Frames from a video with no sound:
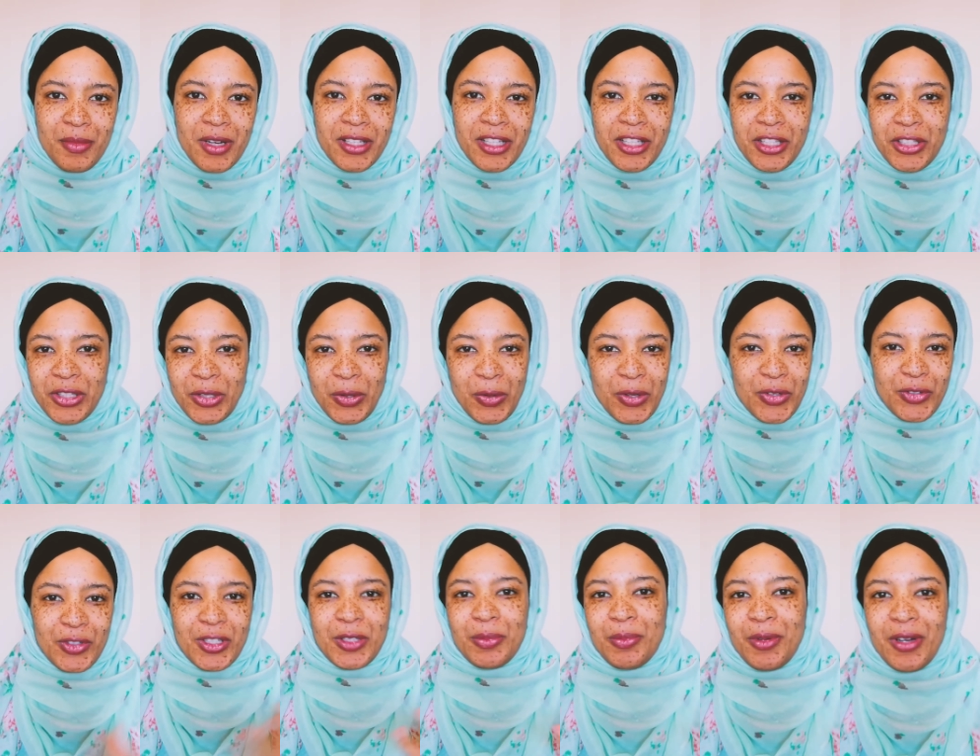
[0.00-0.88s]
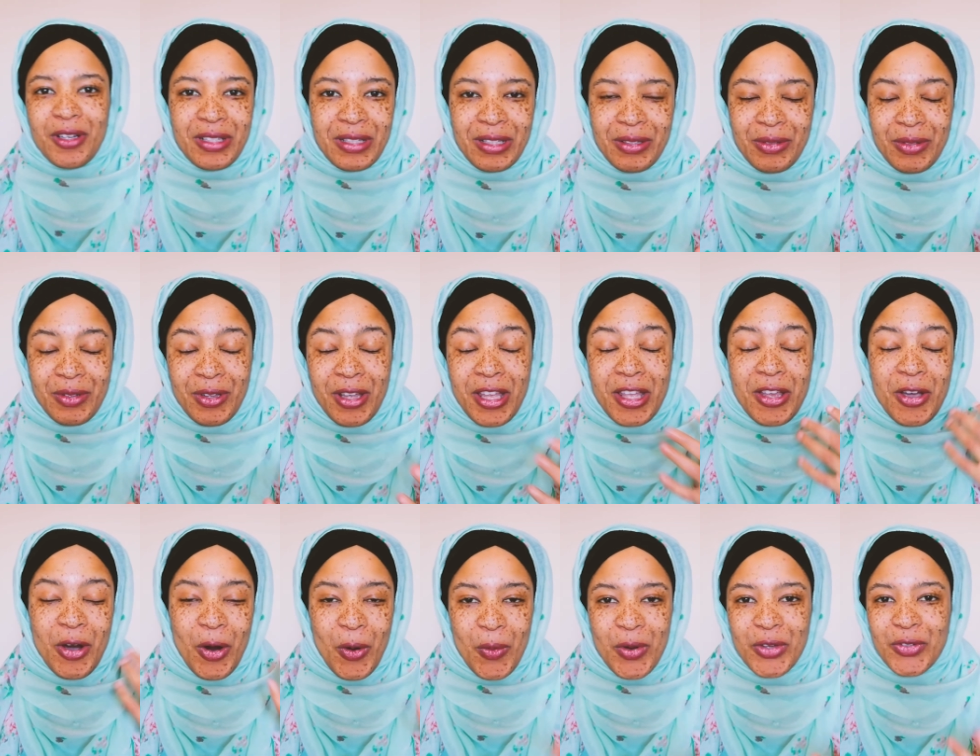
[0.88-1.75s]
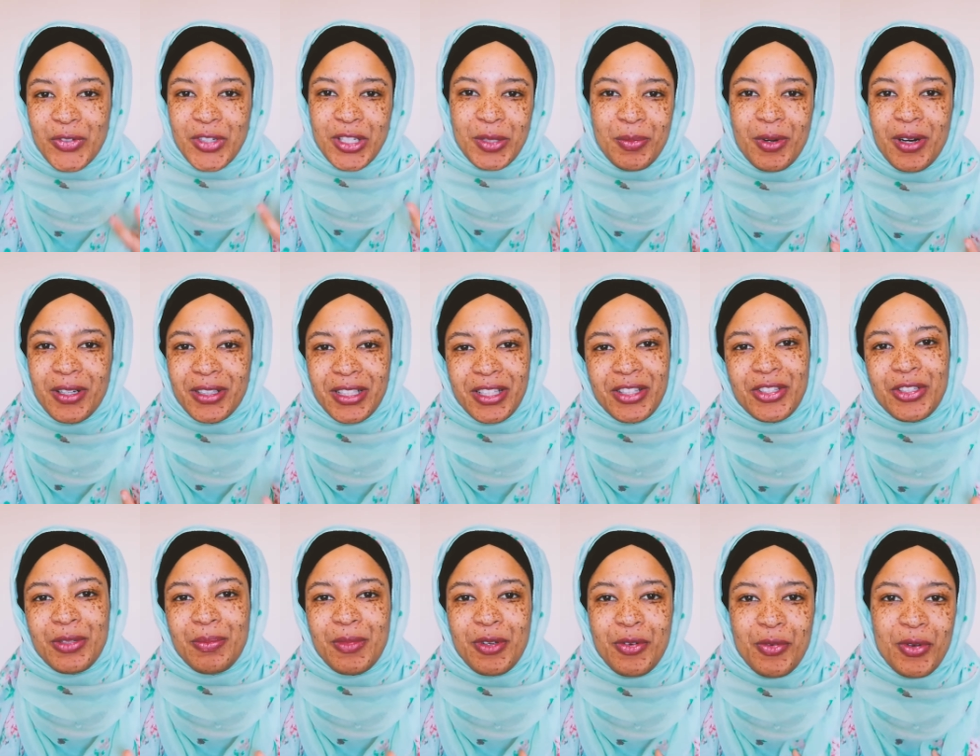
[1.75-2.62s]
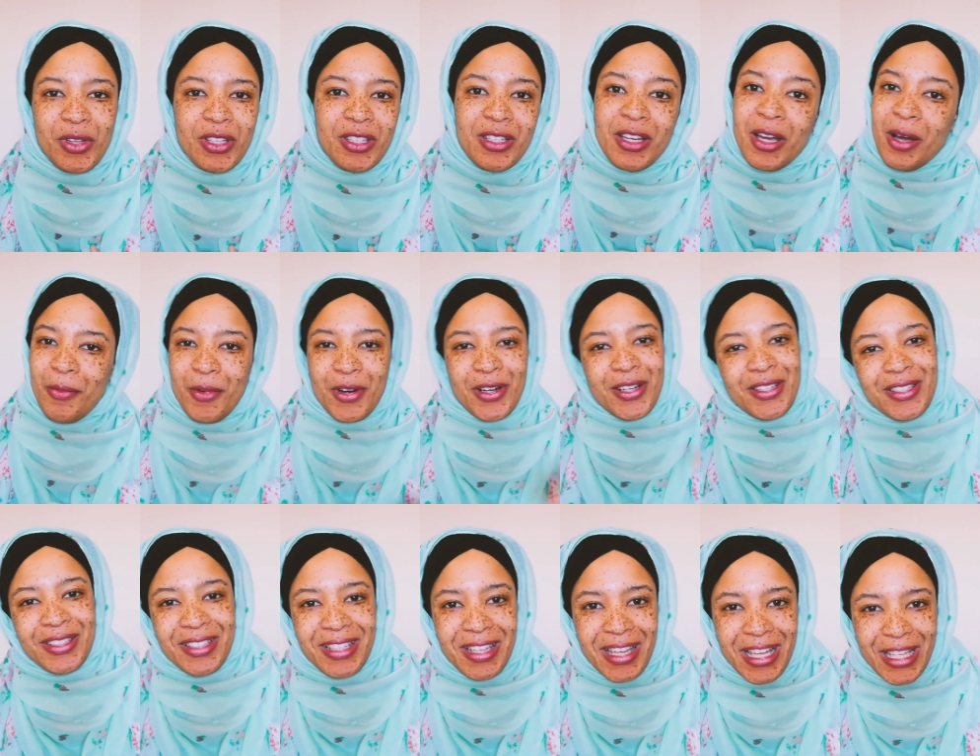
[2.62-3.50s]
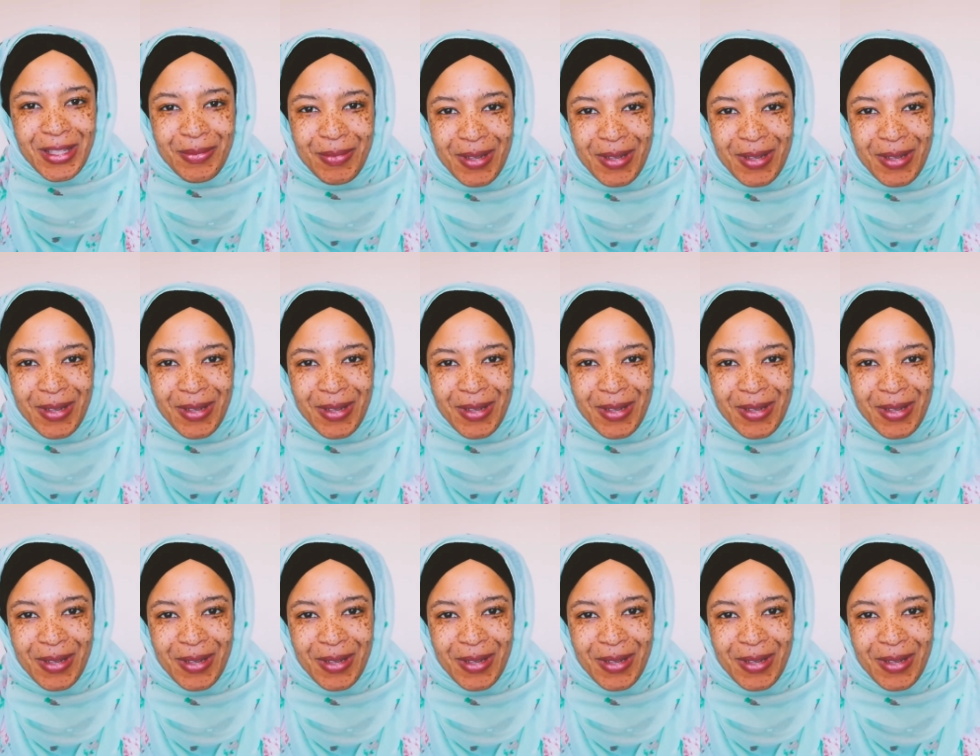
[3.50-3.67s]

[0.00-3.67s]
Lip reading: and he always responded to me with "Buenos dias,